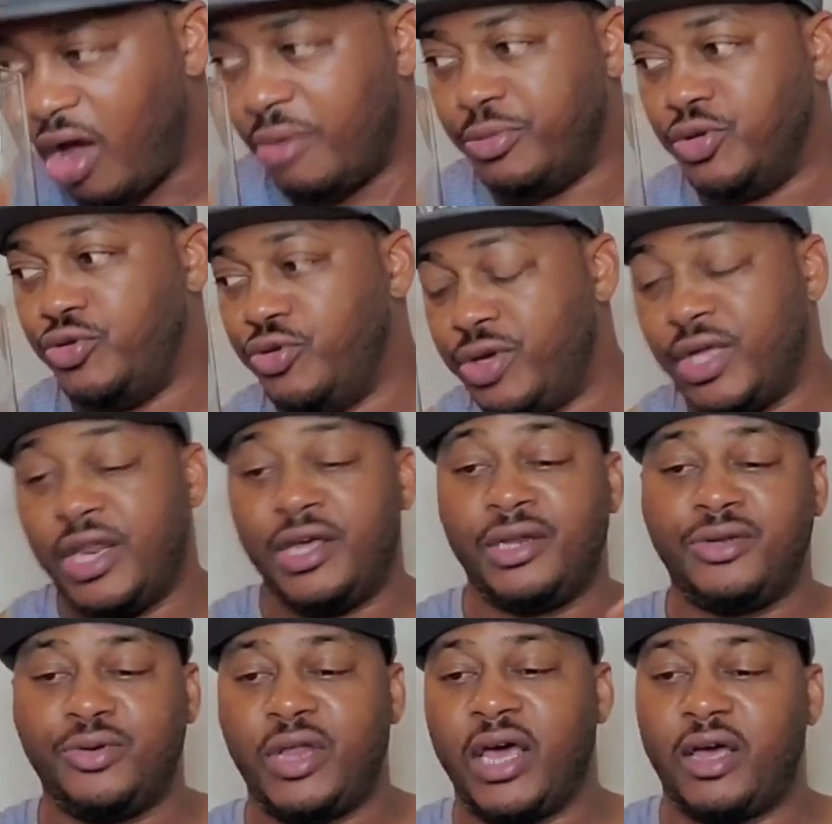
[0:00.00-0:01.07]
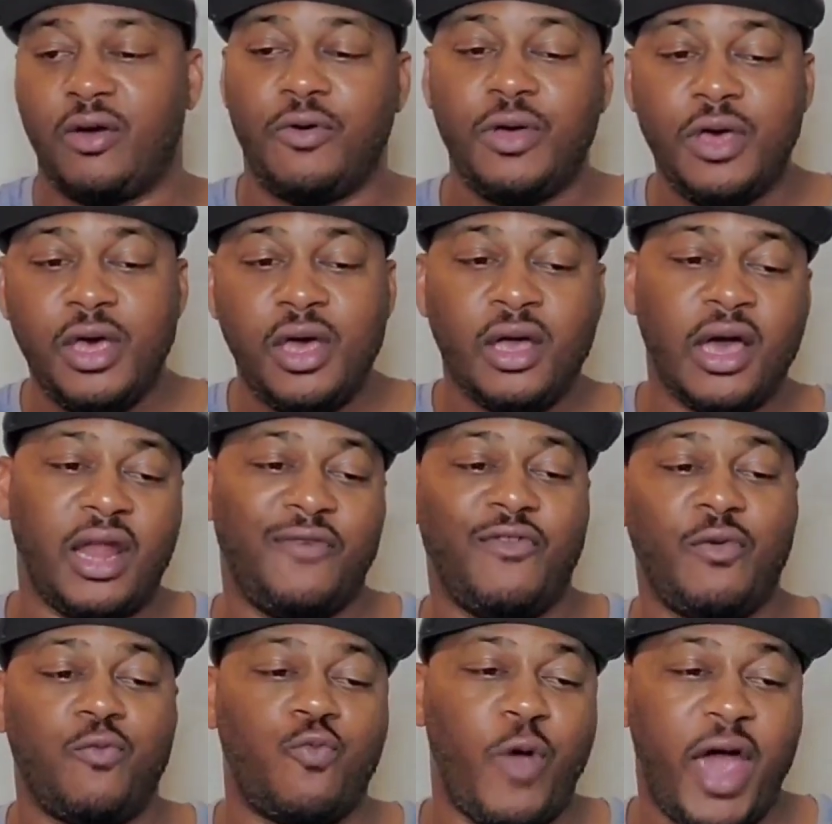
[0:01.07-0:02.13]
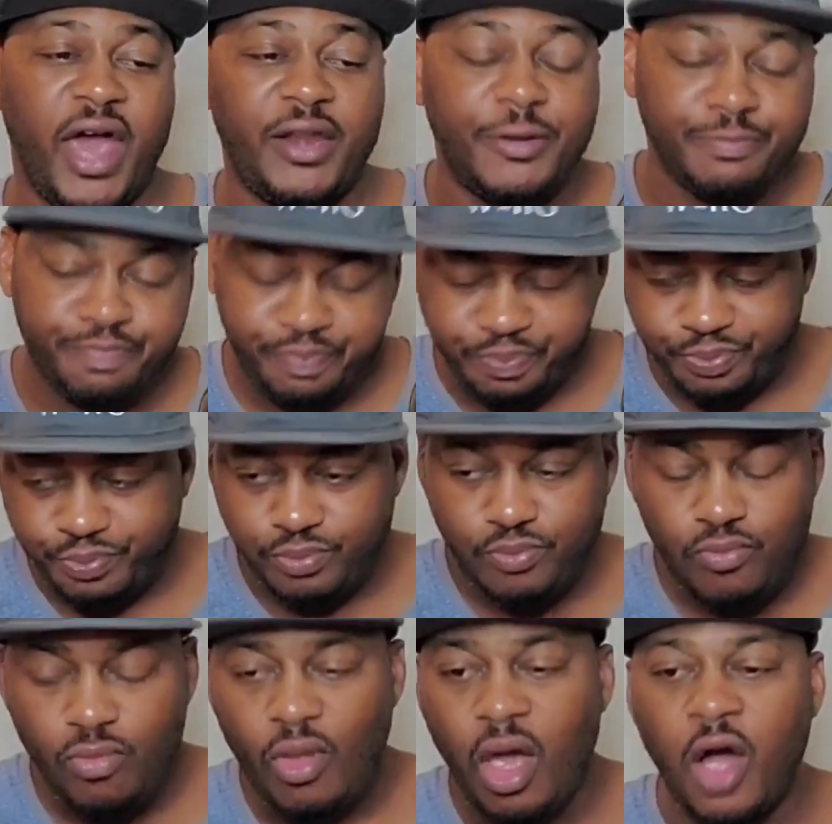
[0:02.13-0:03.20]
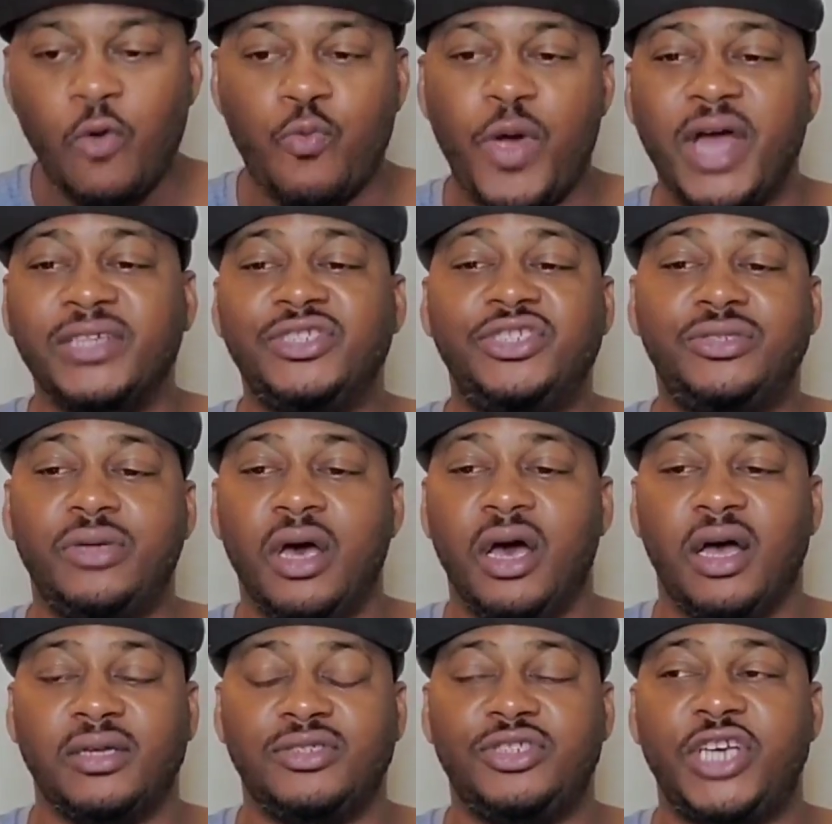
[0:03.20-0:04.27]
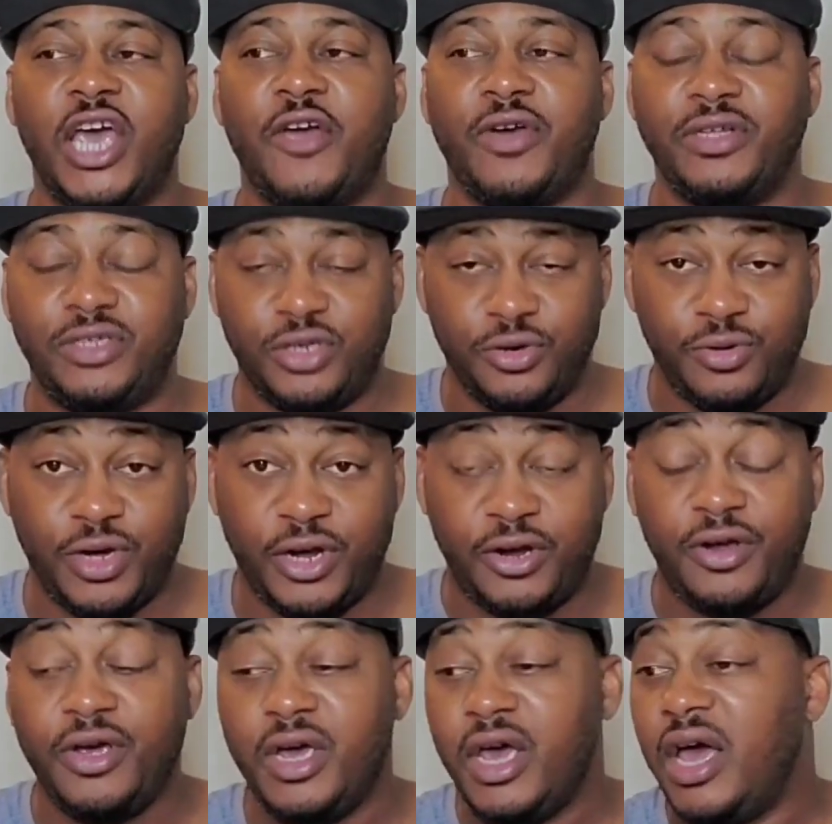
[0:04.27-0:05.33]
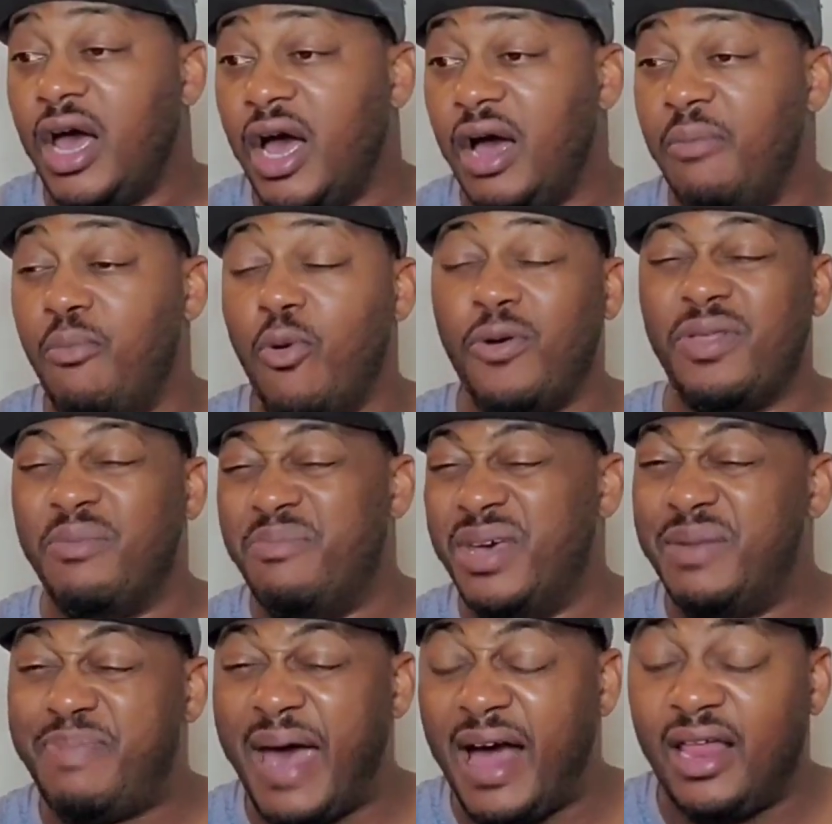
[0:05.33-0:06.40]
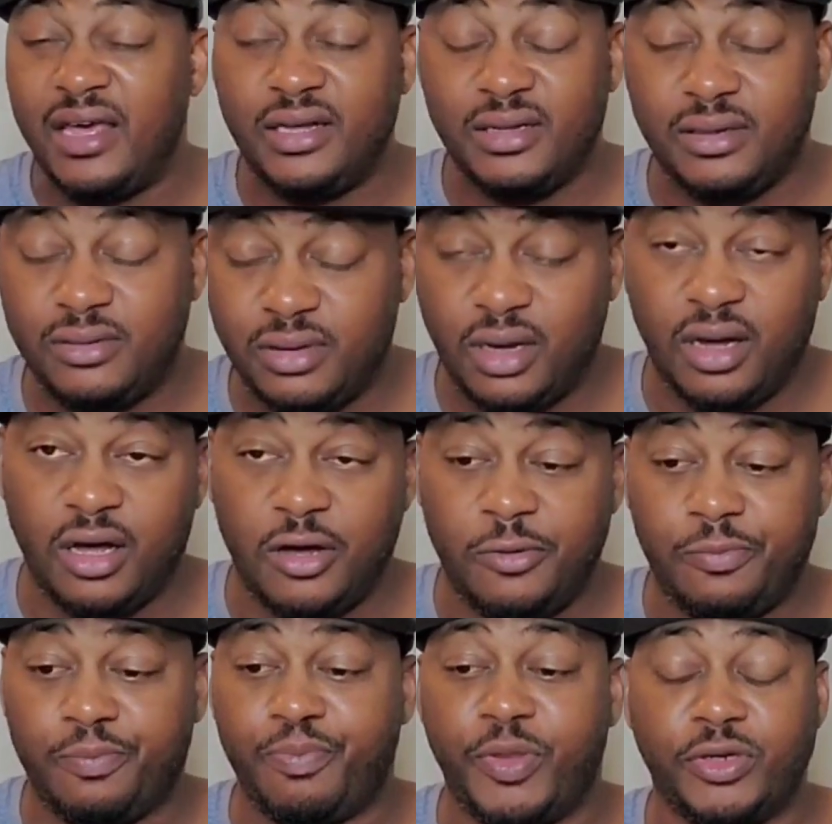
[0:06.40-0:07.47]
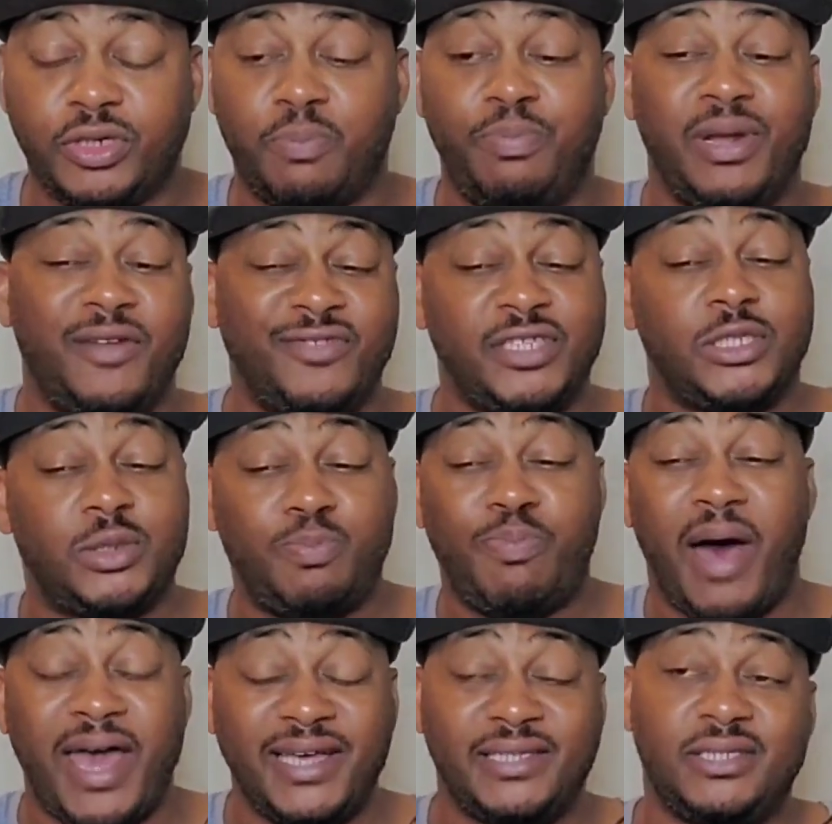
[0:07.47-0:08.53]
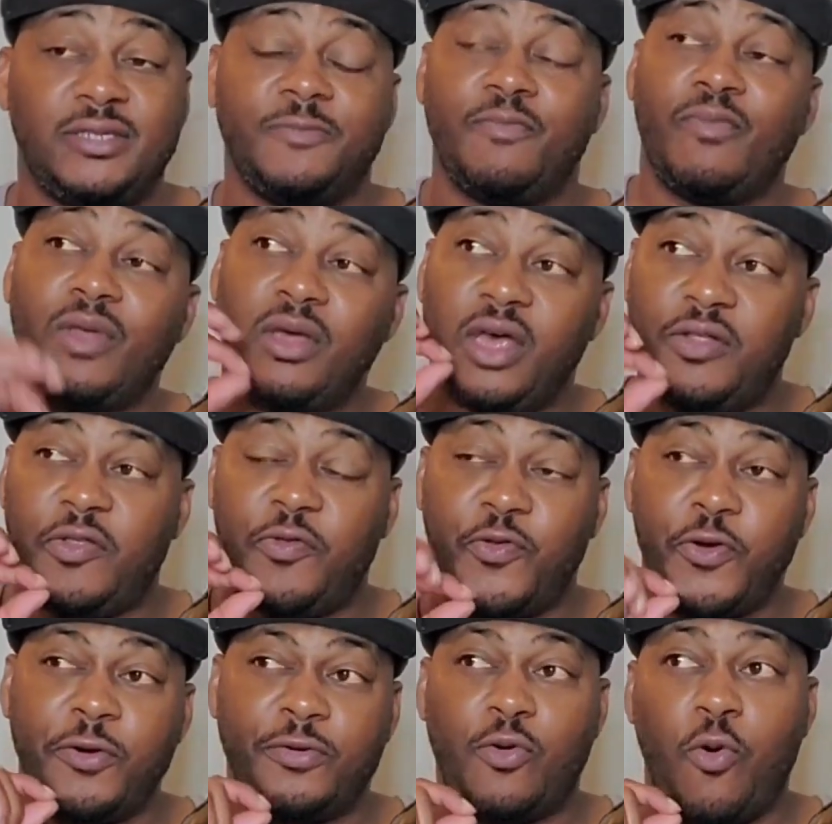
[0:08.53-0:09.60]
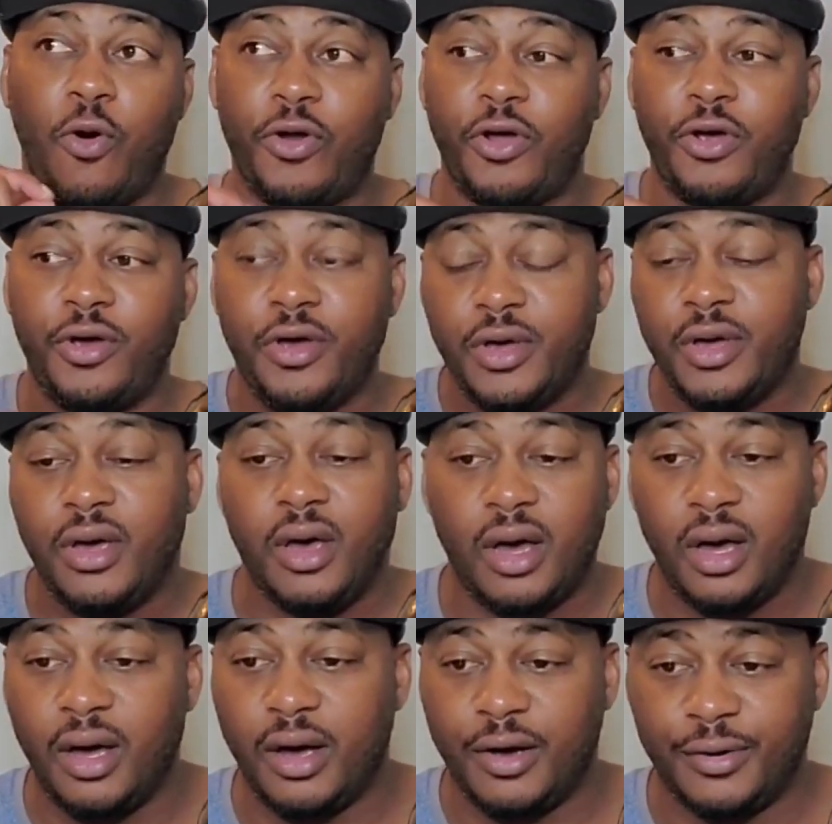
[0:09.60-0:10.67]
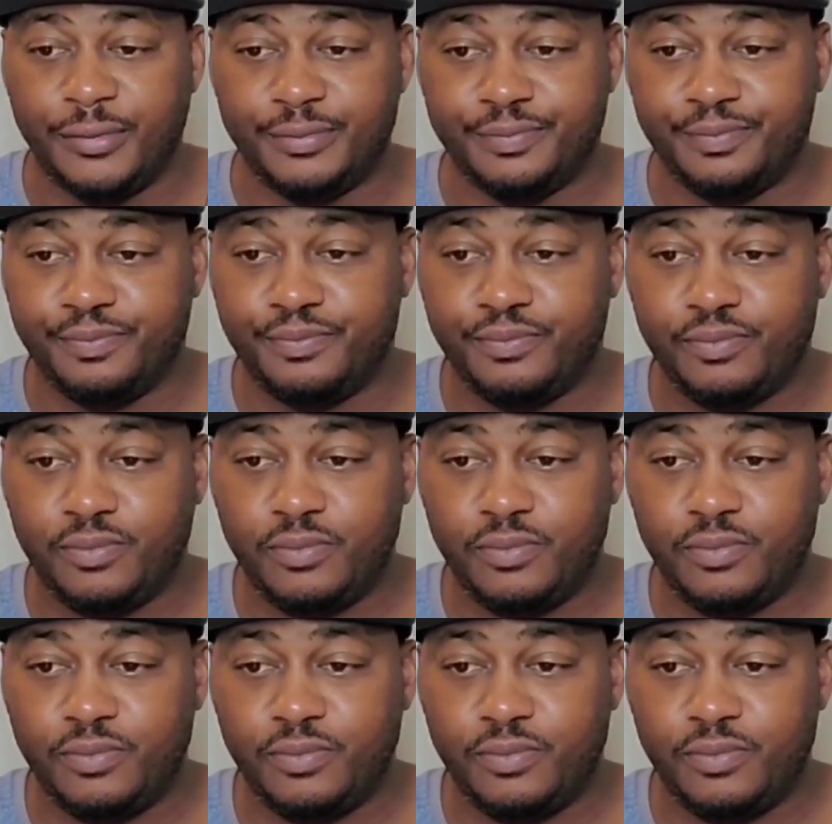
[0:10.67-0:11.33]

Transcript: You do get into like a kind of a red cherry too here, more in the mid palate. There's a bit of spice in the third quarter, kind